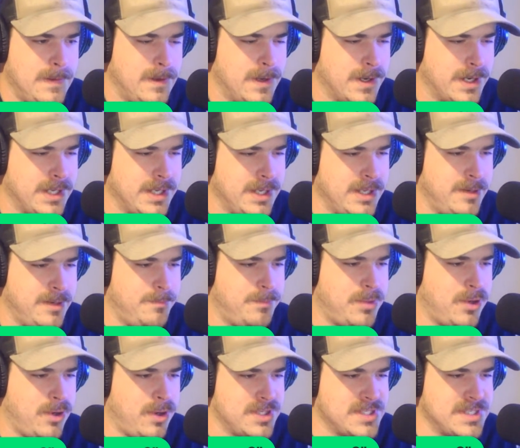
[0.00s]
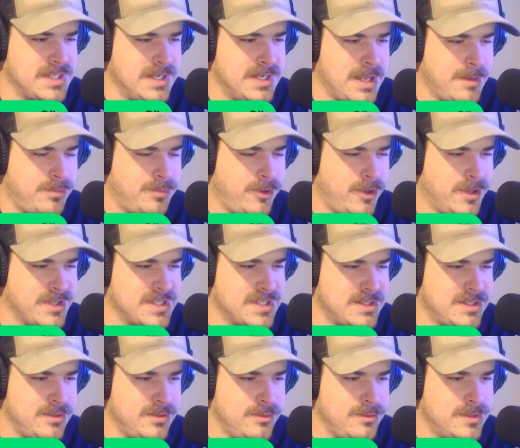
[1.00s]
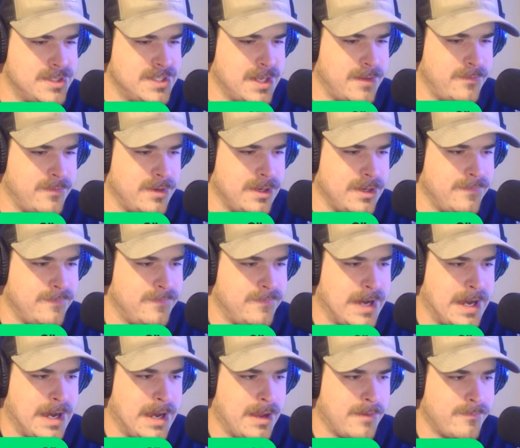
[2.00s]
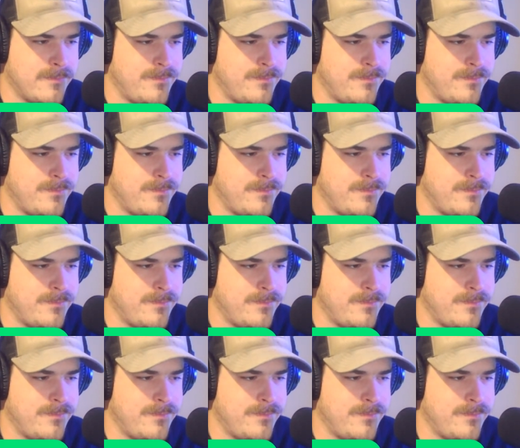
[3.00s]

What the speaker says: Again, Boston at plus 275.